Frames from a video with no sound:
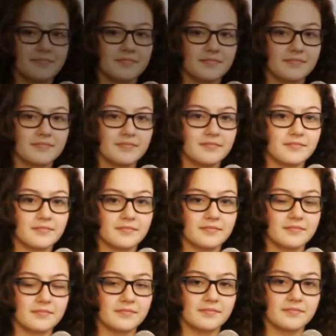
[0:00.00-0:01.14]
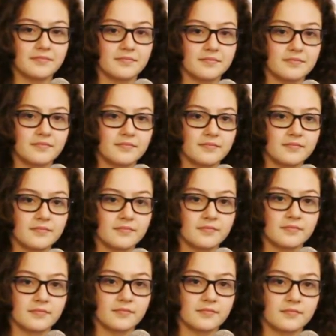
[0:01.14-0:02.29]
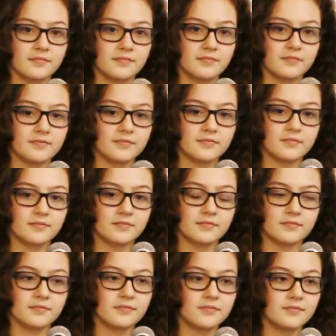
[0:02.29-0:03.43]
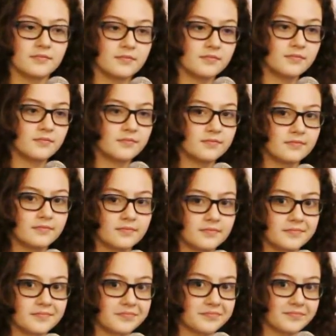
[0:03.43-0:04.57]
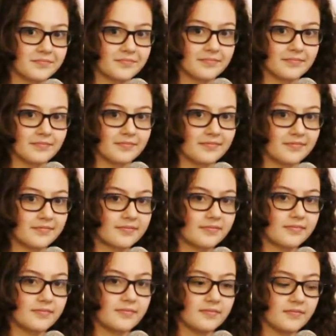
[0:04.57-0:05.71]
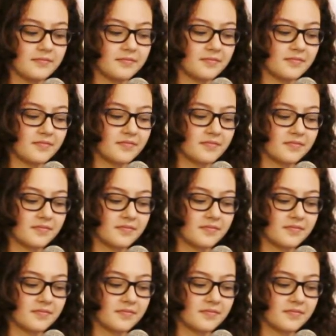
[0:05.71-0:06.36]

(not speaking)